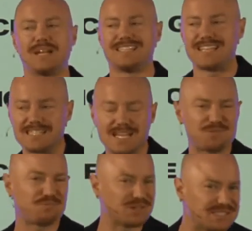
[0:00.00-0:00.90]
But it does
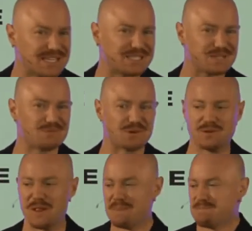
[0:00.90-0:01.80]
it in
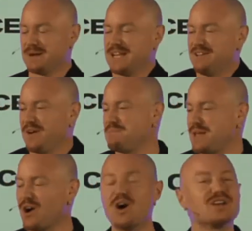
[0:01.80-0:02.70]
predictable, but if I'm
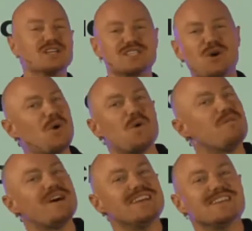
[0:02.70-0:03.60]
being honest,
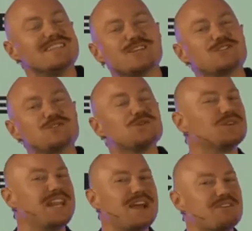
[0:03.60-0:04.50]
always
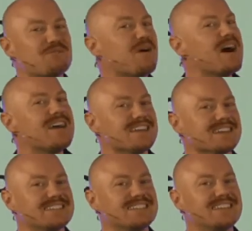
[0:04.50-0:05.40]
extraordinary
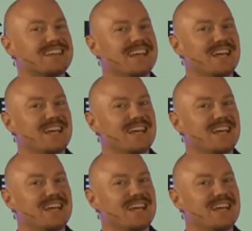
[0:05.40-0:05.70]
ways.